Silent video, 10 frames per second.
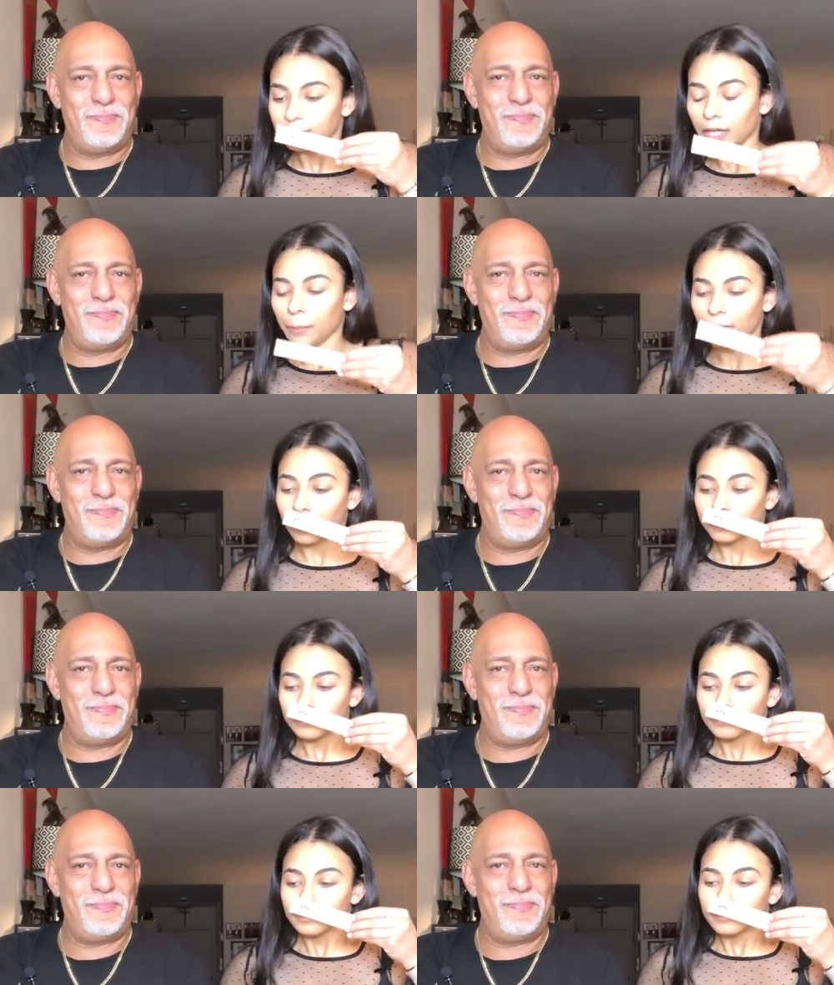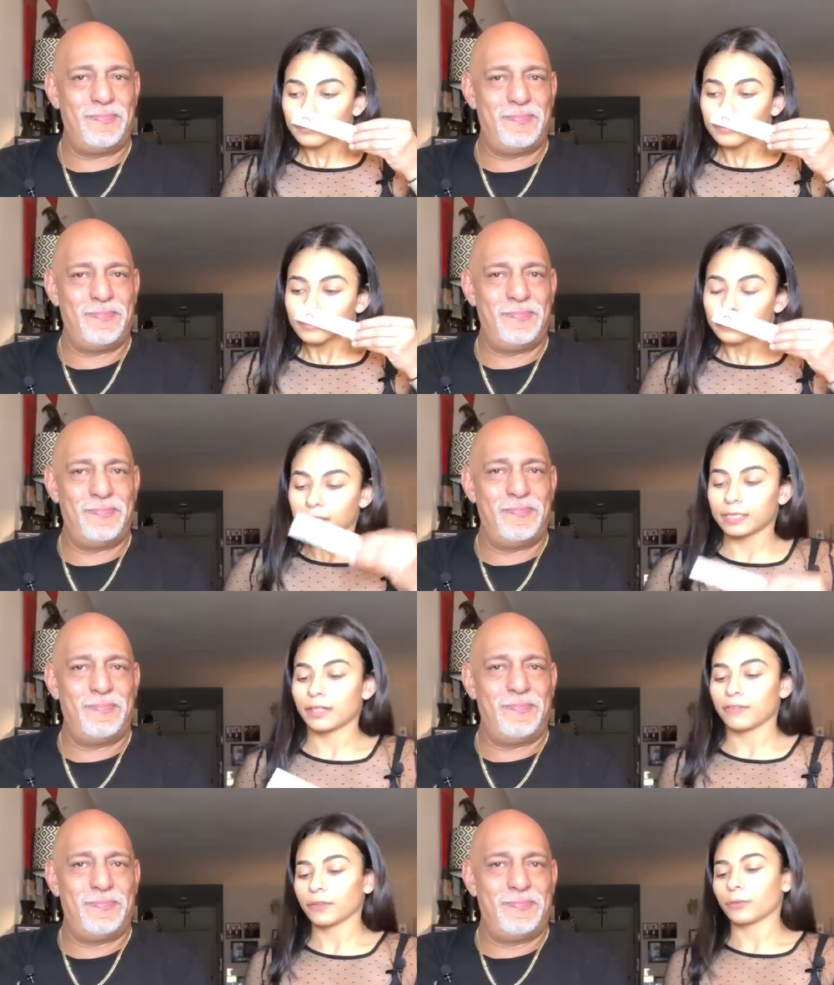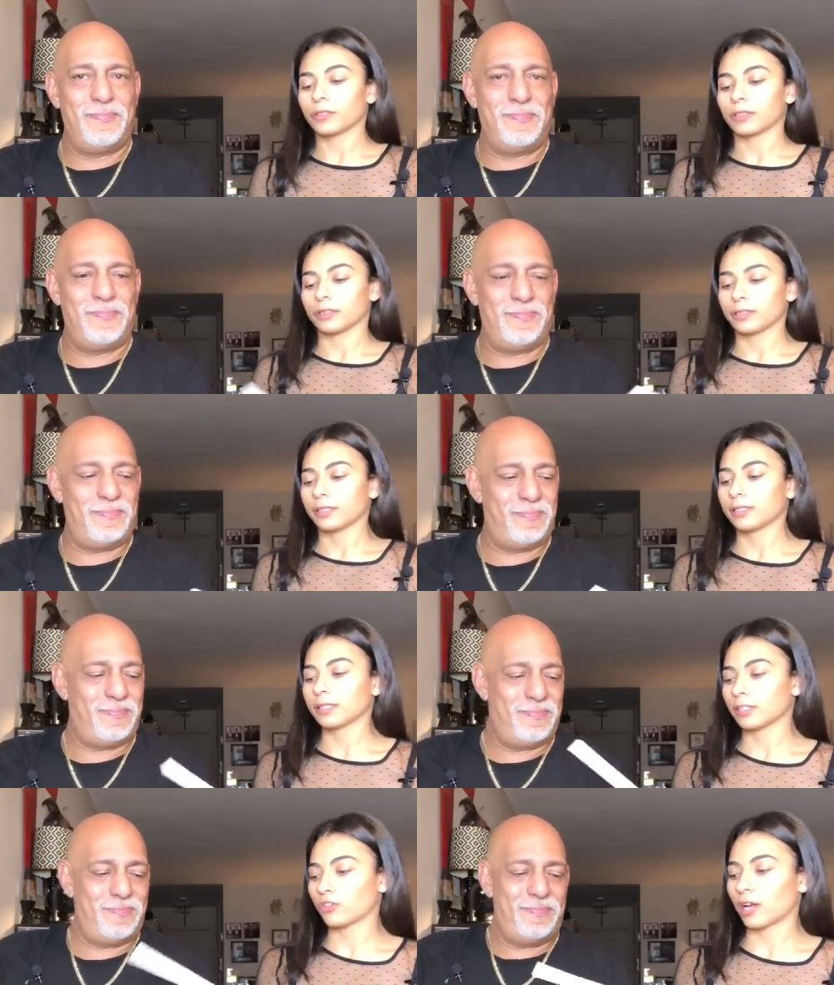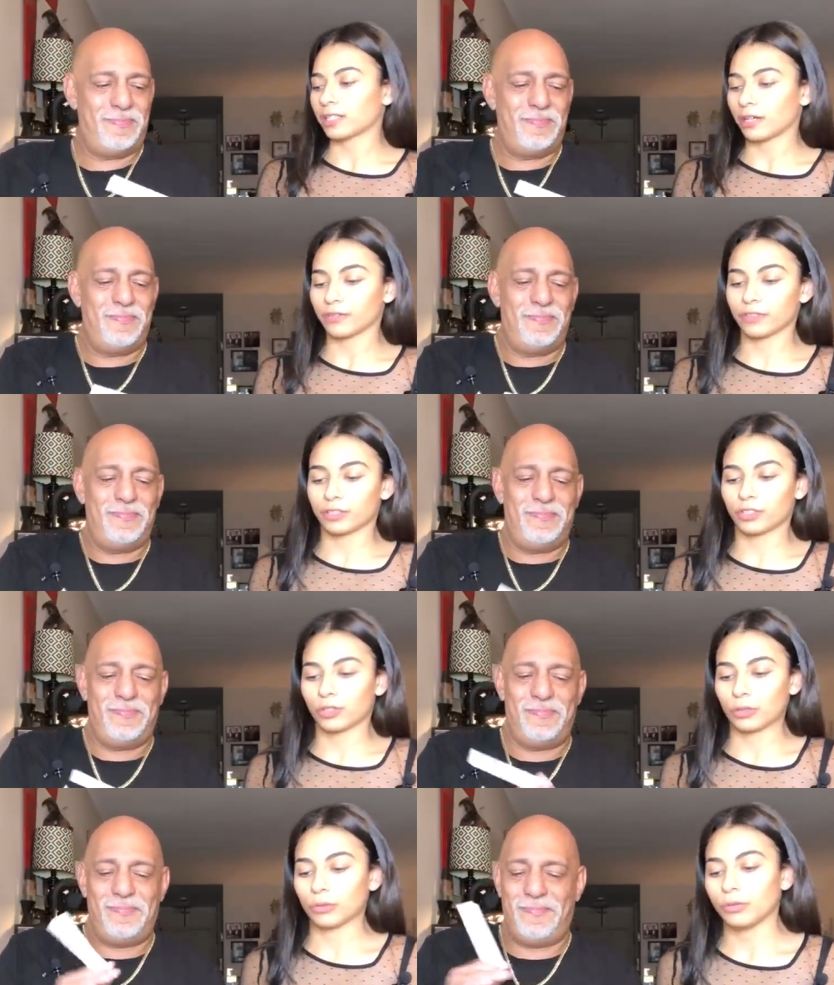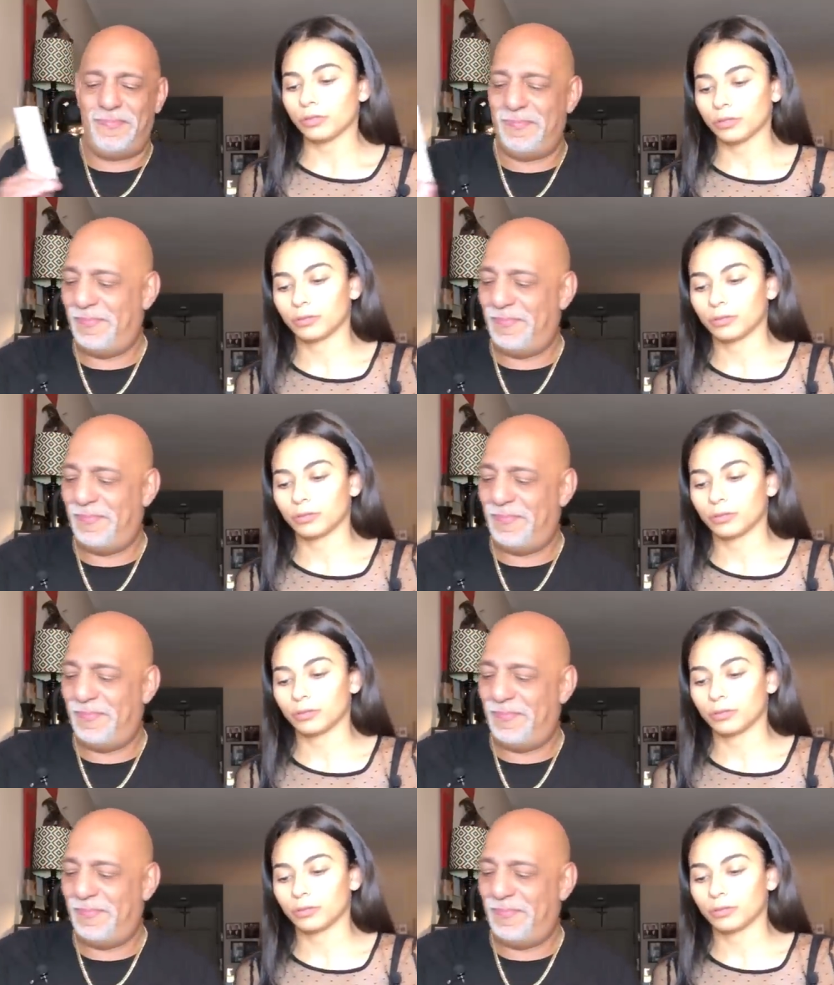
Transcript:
Speaker 1: Not bad. I definitely want to see the dry down of this too.